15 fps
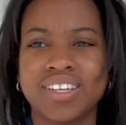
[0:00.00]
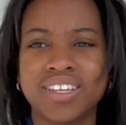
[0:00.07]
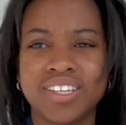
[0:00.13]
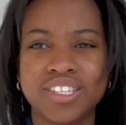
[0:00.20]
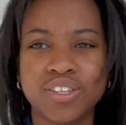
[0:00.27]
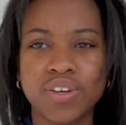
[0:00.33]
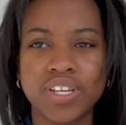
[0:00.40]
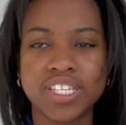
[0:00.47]

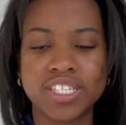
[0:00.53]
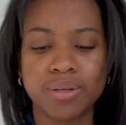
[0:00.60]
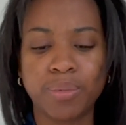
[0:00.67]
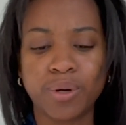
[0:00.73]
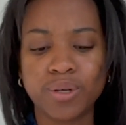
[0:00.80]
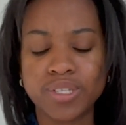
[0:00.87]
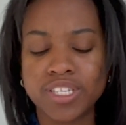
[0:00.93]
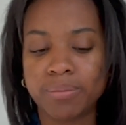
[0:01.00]
So it's
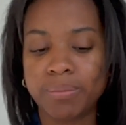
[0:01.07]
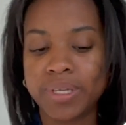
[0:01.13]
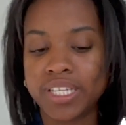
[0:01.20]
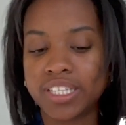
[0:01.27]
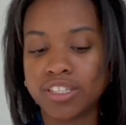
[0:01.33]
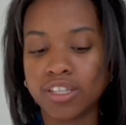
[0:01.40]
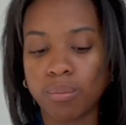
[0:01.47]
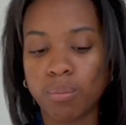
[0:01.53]
supposed to be
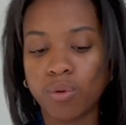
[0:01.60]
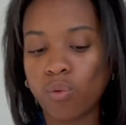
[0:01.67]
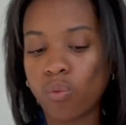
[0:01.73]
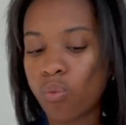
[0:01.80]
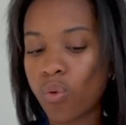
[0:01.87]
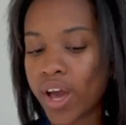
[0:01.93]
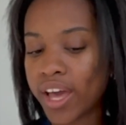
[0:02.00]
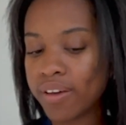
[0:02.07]

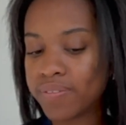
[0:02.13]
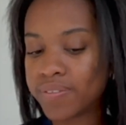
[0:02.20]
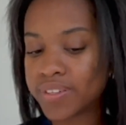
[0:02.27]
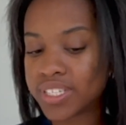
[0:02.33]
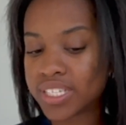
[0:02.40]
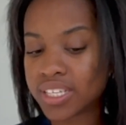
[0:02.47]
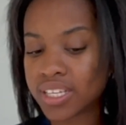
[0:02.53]
double weft.